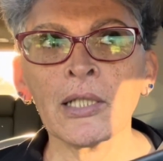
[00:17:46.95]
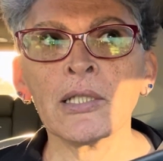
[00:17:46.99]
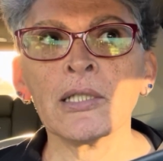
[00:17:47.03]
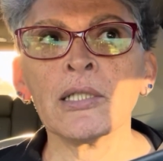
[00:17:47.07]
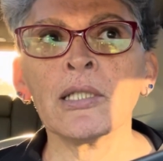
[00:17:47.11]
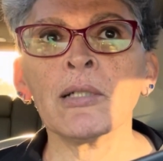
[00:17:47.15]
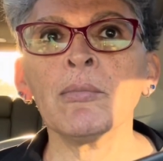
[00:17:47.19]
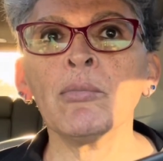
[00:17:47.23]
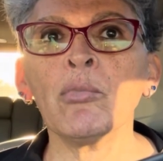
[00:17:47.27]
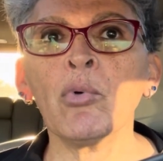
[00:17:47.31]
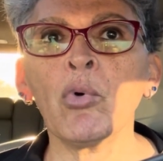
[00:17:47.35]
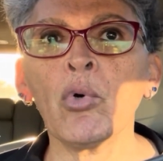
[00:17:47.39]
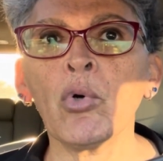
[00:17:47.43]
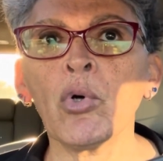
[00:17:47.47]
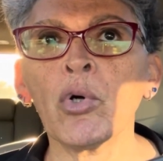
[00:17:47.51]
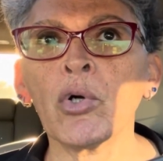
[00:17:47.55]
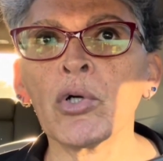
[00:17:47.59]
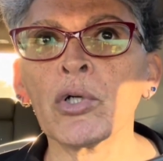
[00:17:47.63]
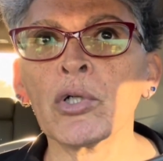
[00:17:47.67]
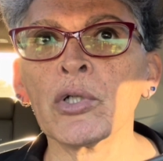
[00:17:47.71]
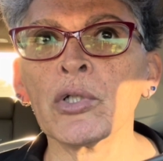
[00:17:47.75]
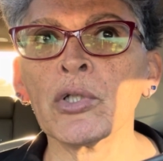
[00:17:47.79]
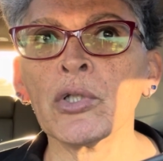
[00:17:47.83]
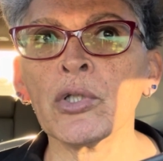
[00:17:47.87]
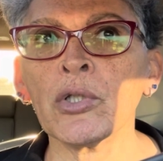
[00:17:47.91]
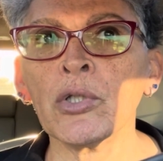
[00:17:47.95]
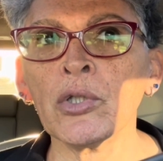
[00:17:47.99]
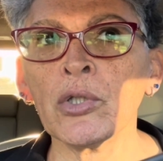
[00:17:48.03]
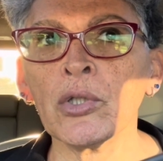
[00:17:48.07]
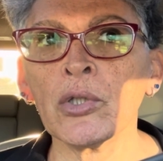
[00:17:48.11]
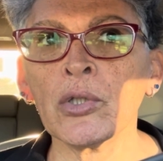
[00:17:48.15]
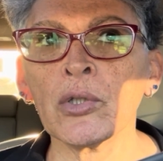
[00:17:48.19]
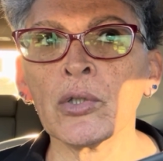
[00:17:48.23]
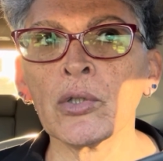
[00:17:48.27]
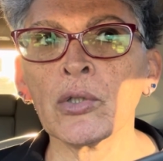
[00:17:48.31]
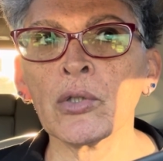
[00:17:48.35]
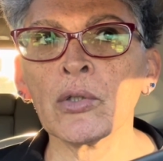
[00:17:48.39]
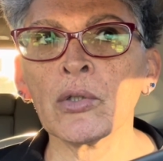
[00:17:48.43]
the more
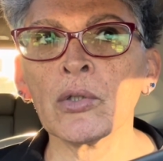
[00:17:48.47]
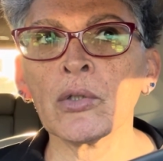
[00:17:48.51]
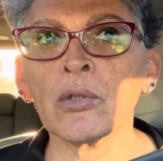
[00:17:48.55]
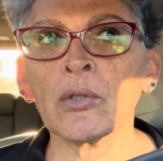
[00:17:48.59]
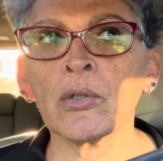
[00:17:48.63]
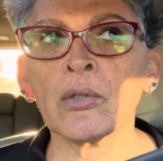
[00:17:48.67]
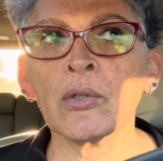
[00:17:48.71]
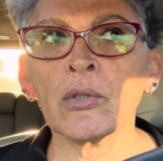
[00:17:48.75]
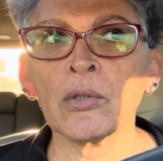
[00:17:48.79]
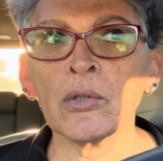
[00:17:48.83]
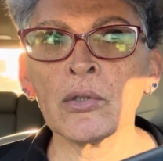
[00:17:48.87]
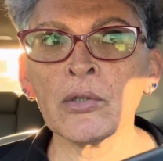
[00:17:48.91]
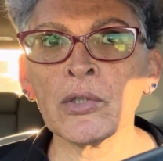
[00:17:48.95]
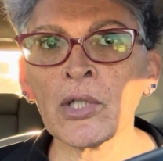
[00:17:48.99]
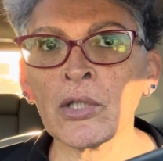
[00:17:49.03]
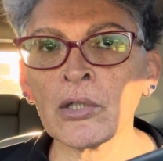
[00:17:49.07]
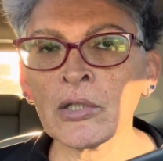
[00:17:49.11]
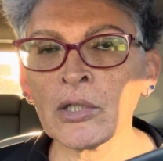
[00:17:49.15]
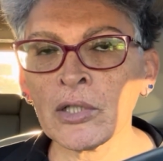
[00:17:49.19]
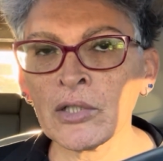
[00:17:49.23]
they'll